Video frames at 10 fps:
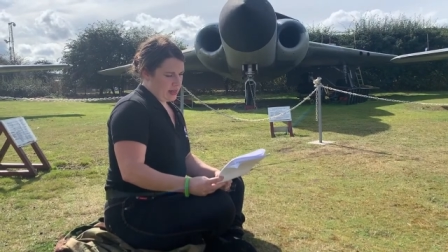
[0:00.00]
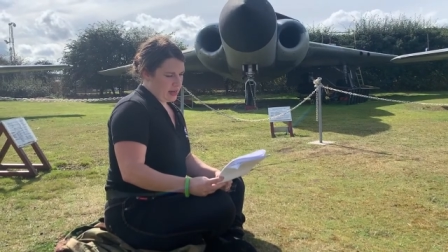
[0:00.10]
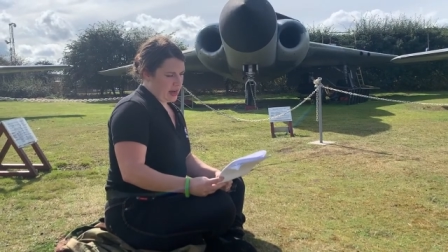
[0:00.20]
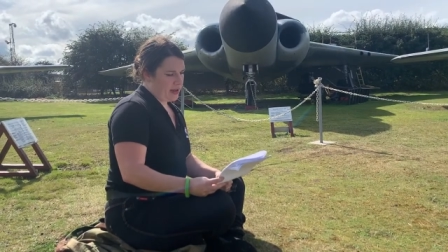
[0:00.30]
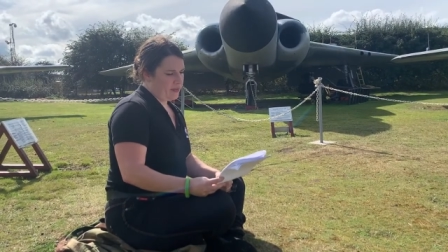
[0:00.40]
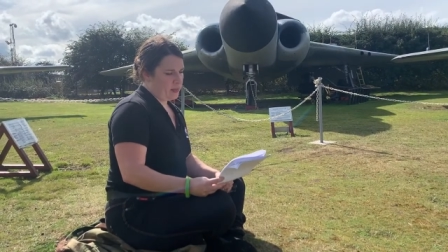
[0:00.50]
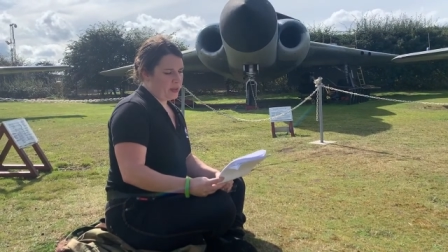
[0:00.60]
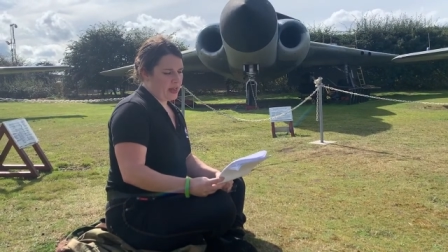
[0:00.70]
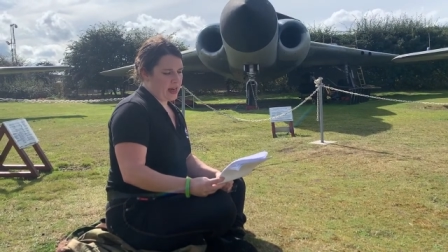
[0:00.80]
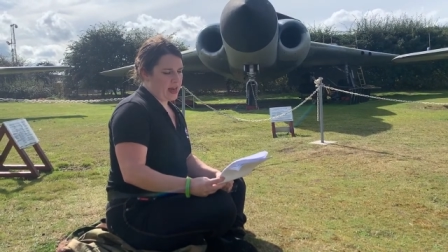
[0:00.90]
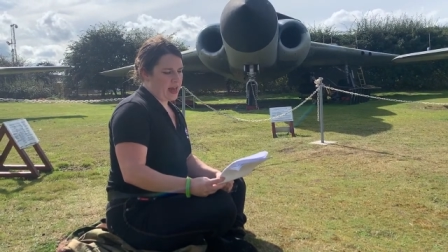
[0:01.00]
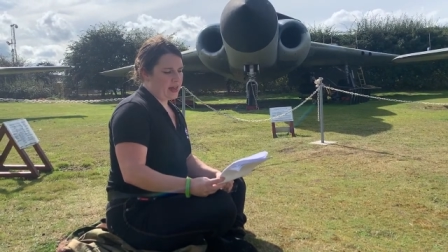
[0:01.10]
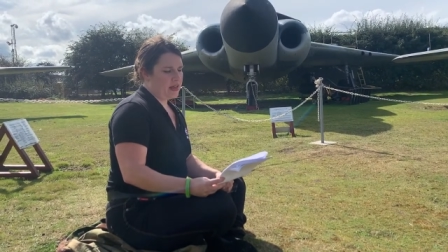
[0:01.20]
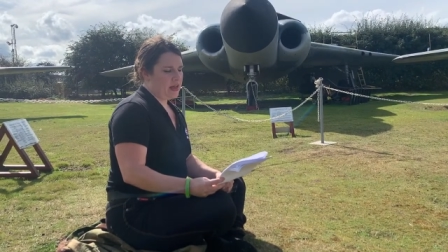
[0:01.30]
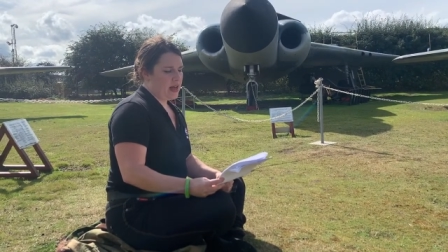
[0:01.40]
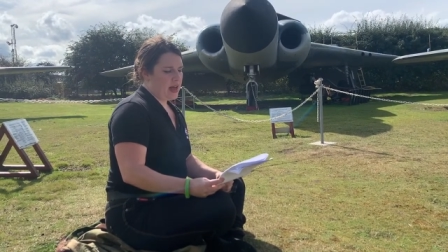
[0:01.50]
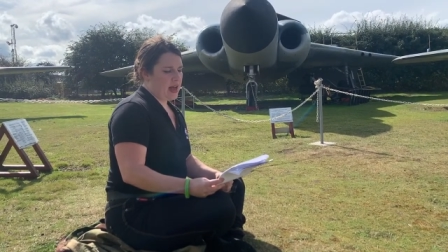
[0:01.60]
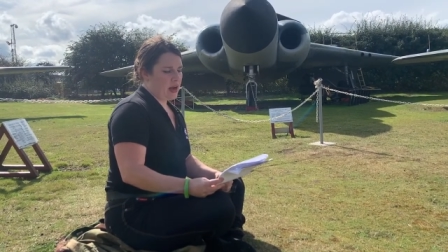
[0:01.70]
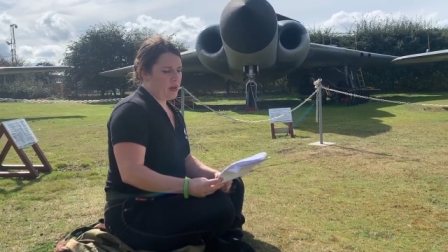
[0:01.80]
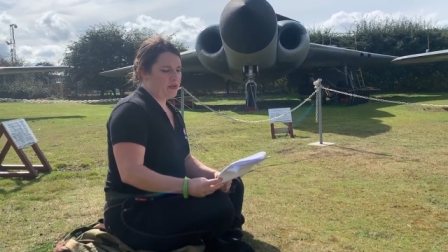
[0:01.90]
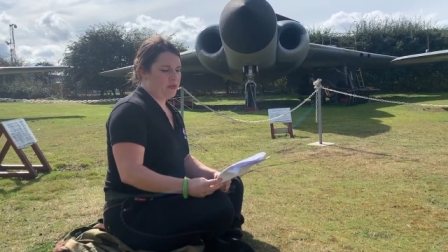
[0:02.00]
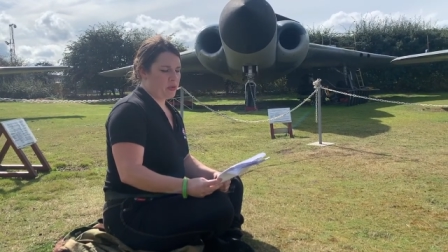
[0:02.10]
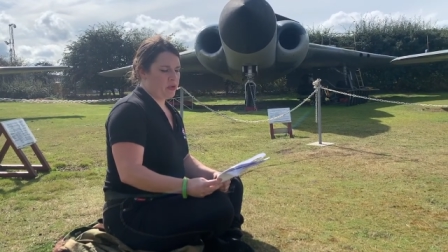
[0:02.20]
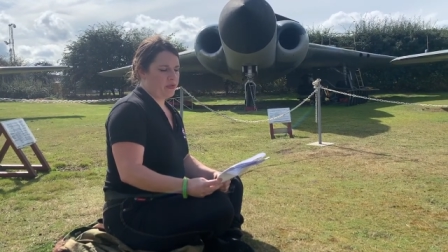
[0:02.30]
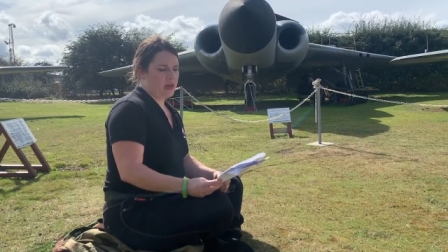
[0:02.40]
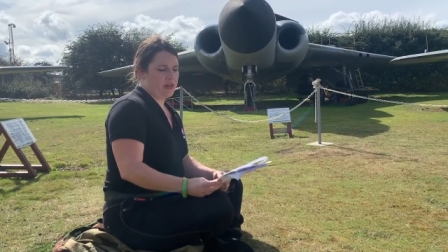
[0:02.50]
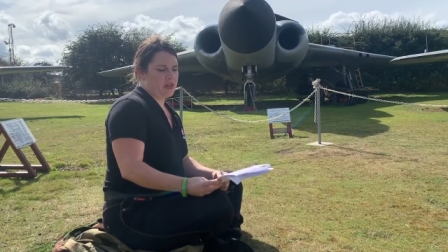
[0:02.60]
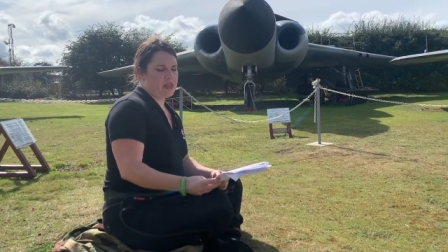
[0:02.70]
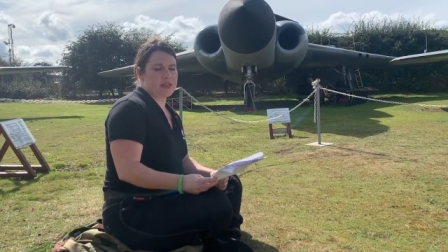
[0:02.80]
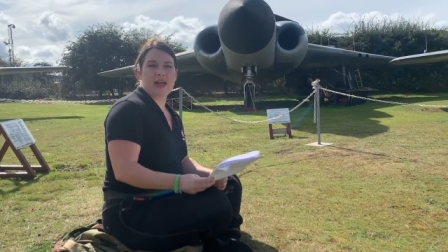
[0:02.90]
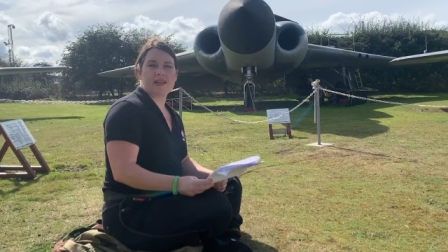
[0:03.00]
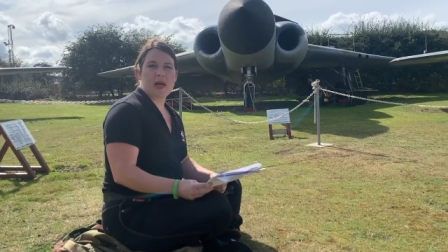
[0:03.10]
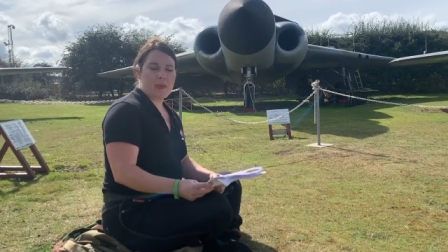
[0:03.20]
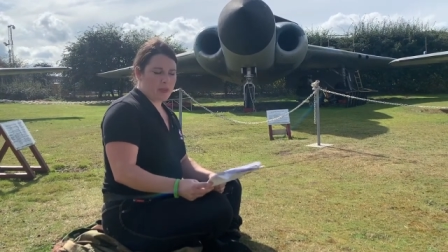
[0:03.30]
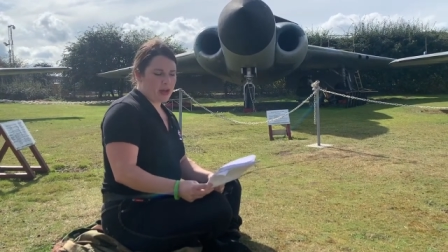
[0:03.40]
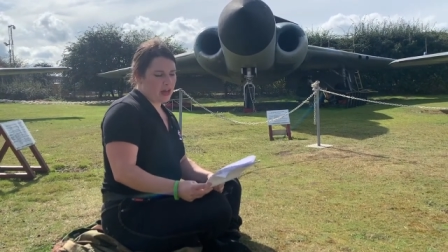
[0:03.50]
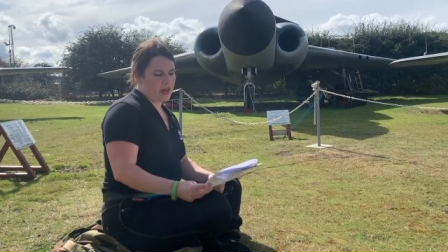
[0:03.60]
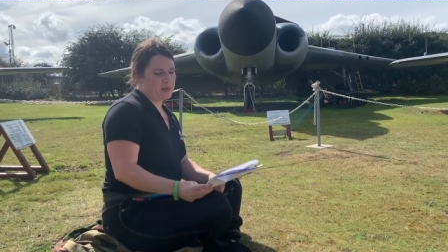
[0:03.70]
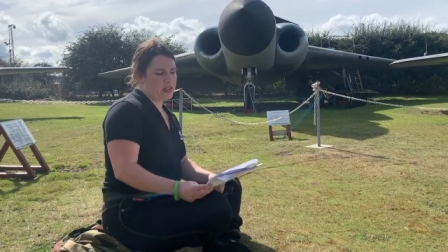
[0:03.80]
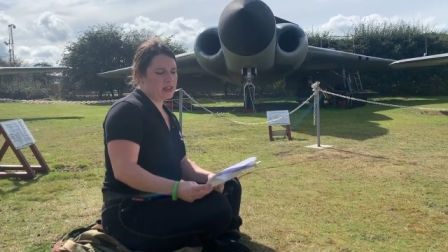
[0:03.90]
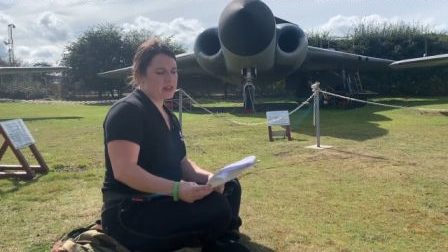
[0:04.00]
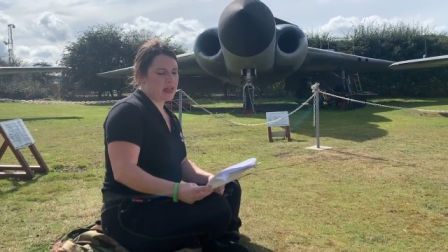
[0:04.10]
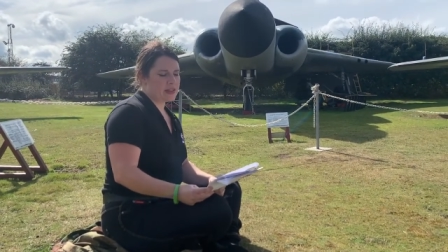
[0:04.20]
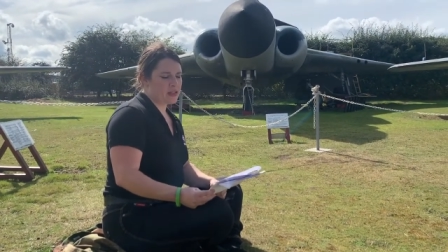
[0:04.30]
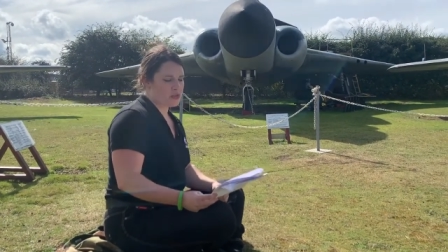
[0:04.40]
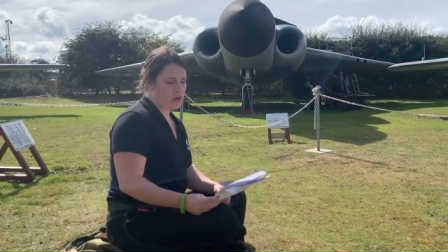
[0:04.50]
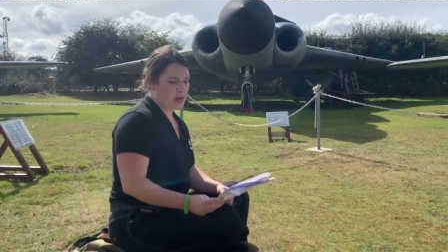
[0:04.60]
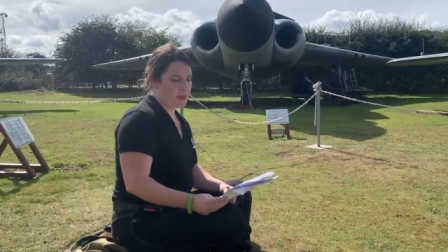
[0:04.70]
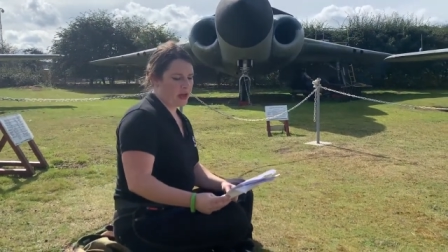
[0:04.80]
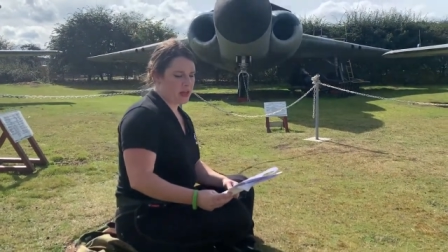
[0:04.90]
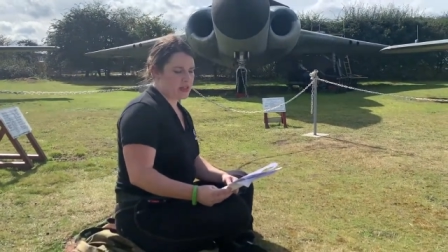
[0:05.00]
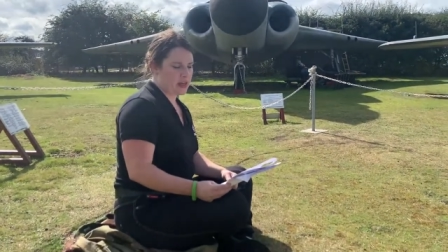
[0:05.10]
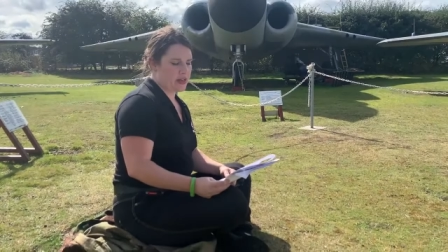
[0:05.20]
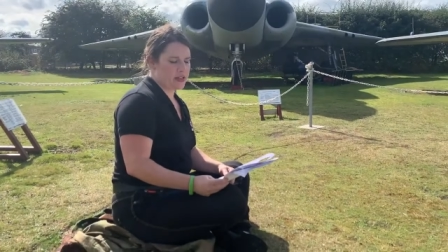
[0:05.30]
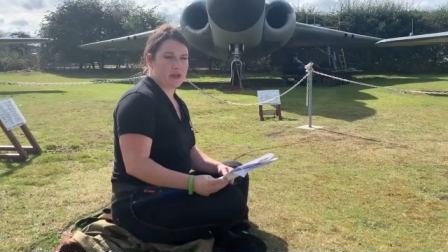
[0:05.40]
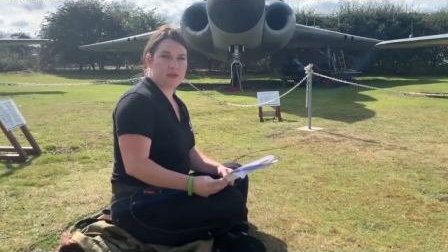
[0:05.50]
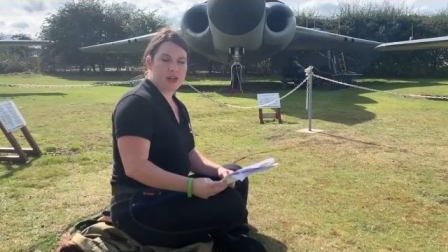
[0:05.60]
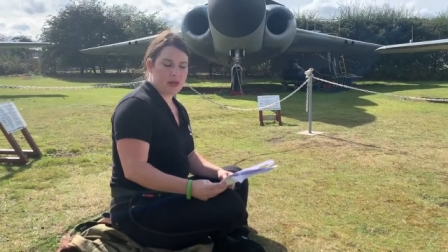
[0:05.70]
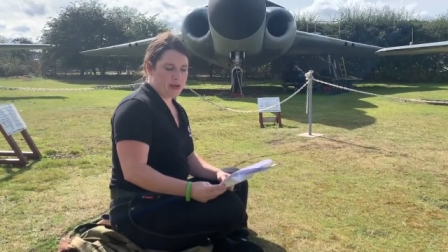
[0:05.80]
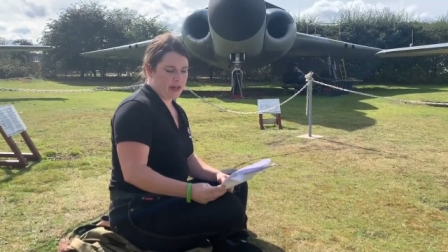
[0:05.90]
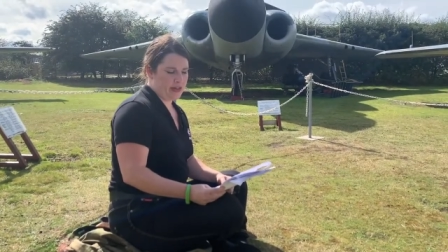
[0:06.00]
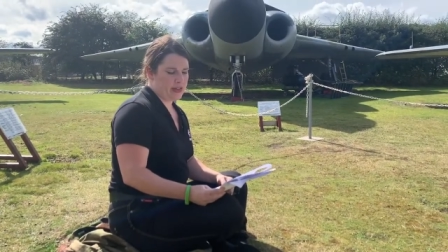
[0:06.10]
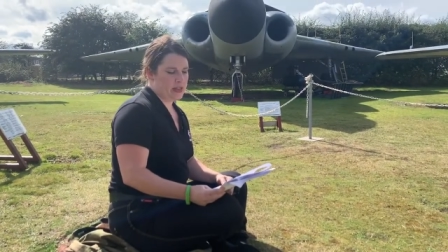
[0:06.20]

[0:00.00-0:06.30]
In the beginning, our forefathers set up a parliament as a tripartite agreement.